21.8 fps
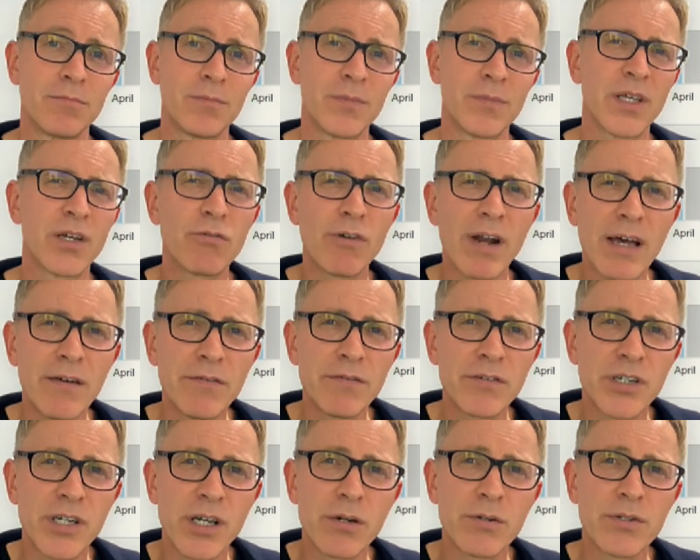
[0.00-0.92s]
The graph
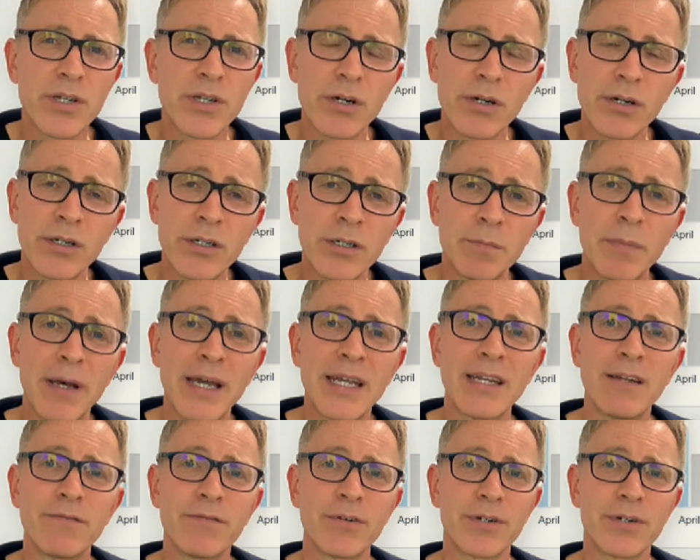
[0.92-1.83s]
shows your unpaid
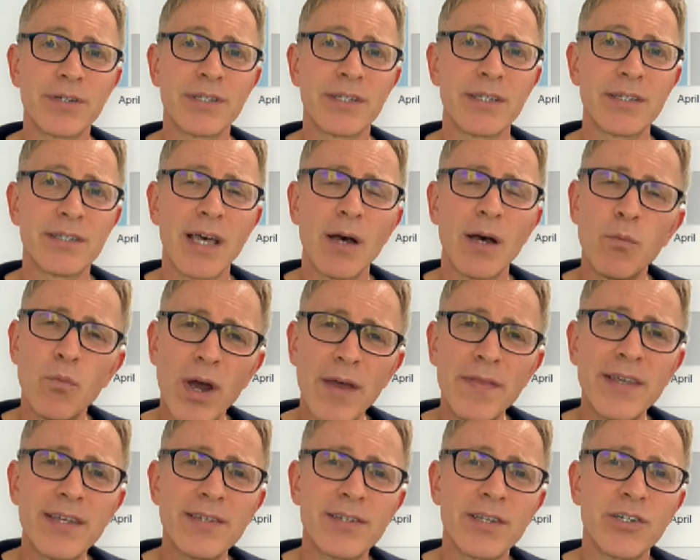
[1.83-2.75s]
invoices and
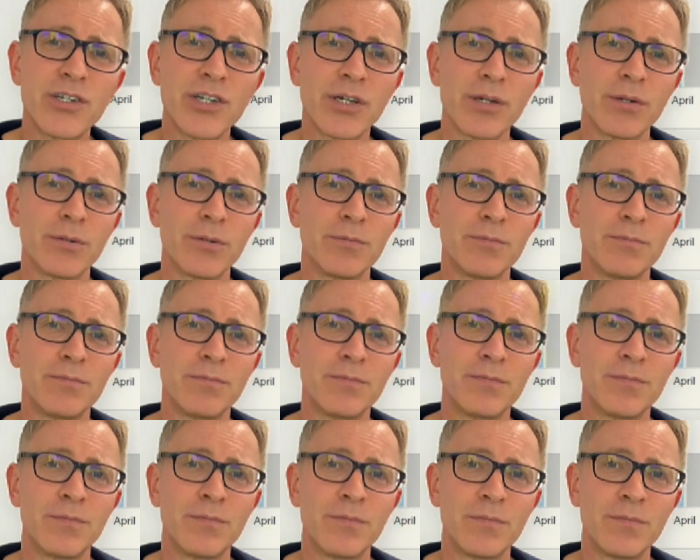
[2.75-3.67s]
when these are due.
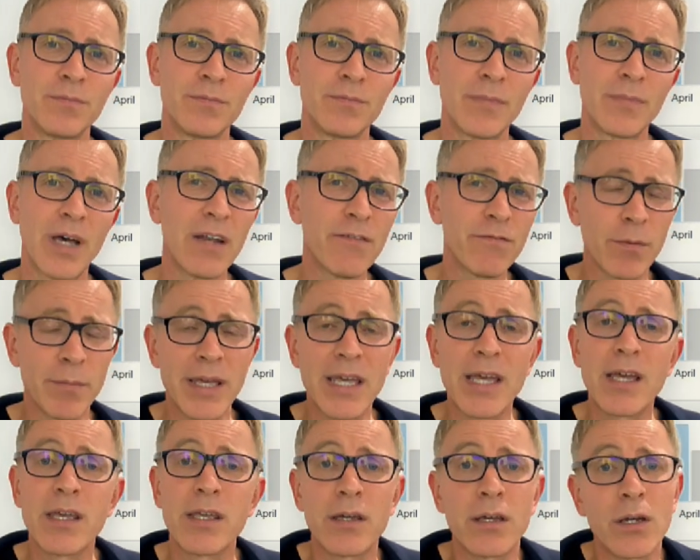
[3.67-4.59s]
And from
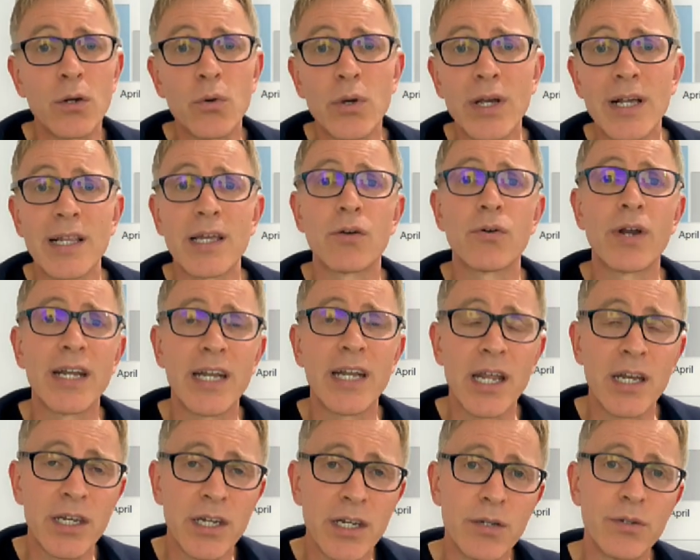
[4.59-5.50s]
here you can quickly create
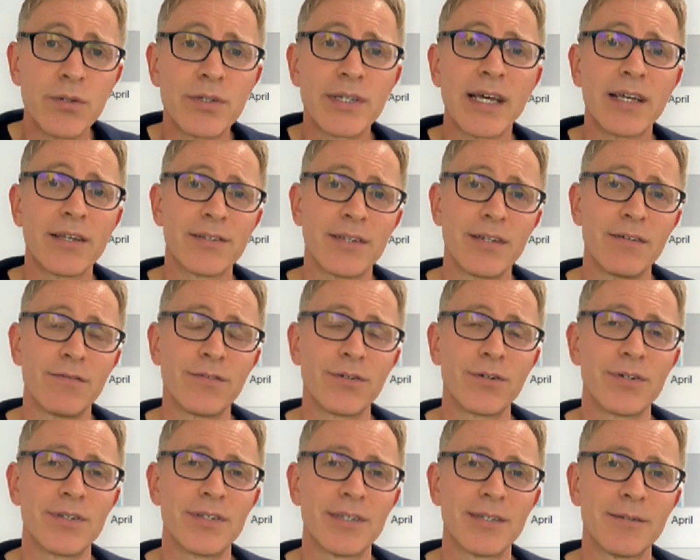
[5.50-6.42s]
a new sales
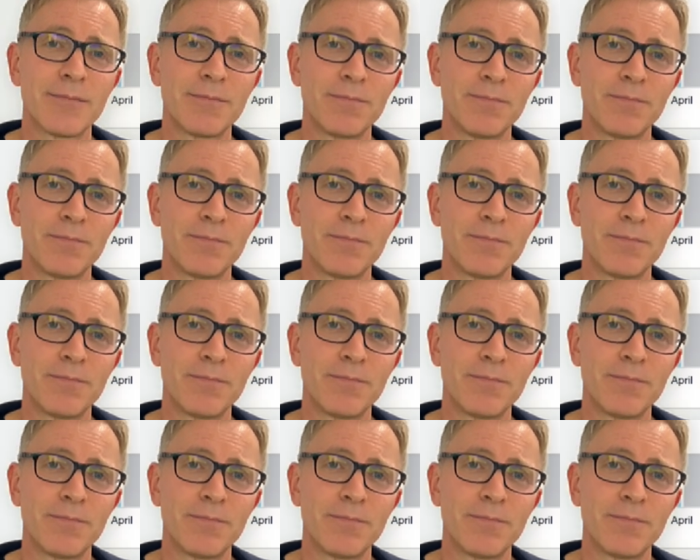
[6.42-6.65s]
invoice.